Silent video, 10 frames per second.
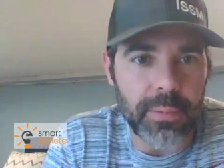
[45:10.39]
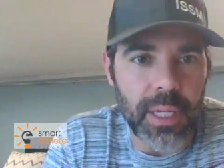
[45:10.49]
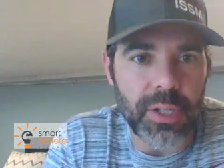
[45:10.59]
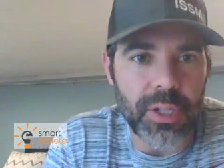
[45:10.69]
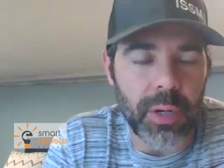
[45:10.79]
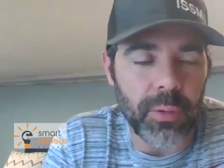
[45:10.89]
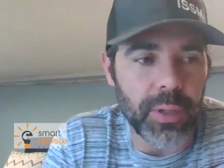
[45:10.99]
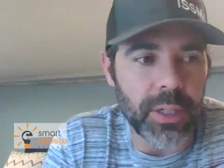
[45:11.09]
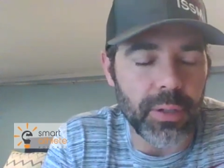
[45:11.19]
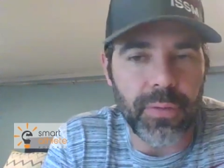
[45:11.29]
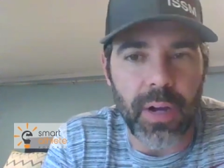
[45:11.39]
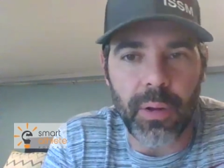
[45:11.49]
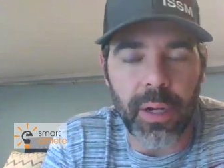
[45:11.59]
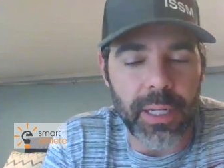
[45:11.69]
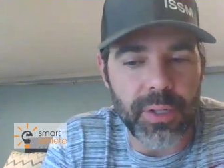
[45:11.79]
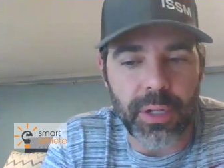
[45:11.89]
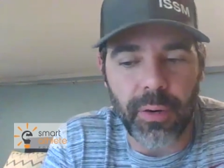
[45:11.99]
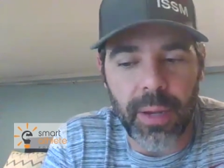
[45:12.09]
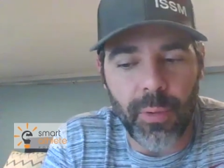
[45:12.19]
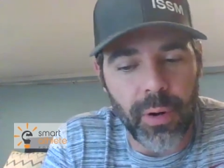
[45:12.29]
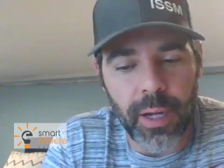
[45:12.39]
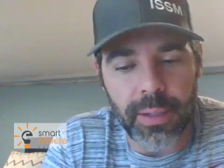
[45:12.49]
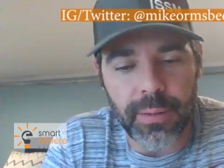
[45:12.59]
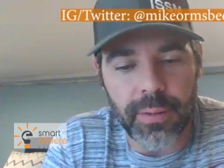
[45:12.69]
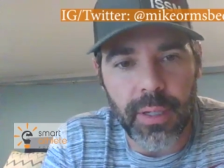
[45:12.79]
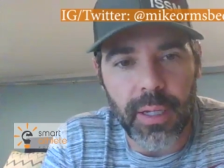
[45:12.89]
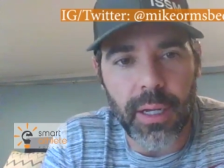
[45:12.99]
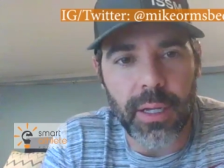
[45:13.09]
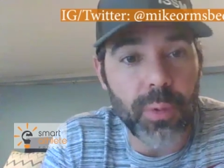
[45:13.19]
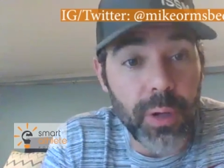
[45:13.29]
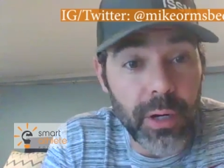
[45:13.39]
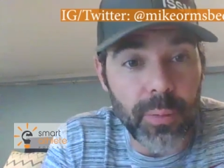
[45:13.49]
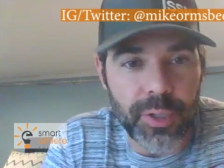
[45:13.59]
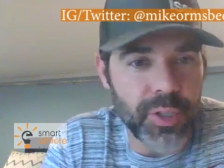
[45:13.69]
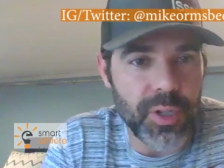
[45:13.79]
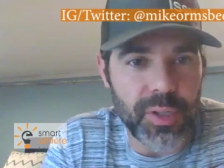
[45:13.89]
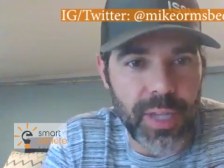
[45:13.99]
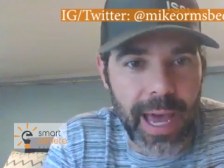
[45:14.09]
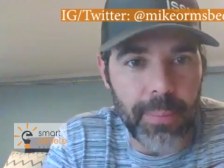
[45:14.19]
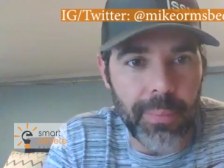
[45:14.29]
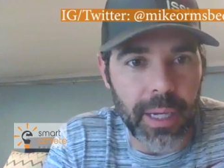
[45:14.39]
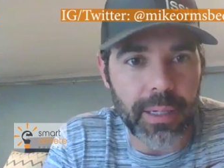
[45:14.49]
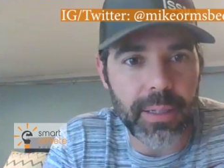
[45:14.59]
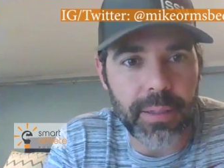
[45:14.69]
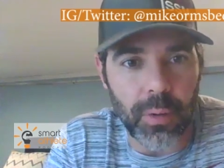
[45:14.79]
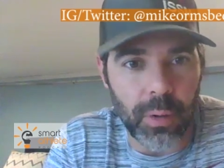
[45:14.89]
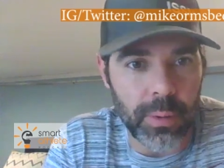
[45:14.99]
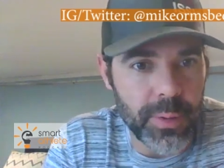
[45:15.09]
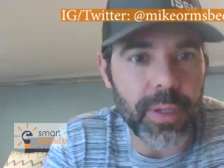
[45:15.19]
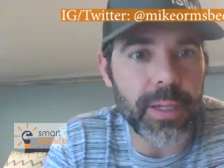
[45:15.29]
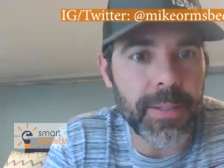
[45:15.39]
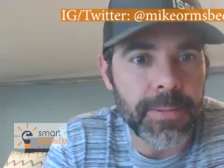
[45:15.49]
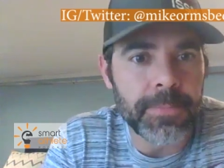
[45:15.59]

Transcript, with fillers: It's generally good to follow on Instagram or on uh, Twitter, which is just at Mike Ormsbee.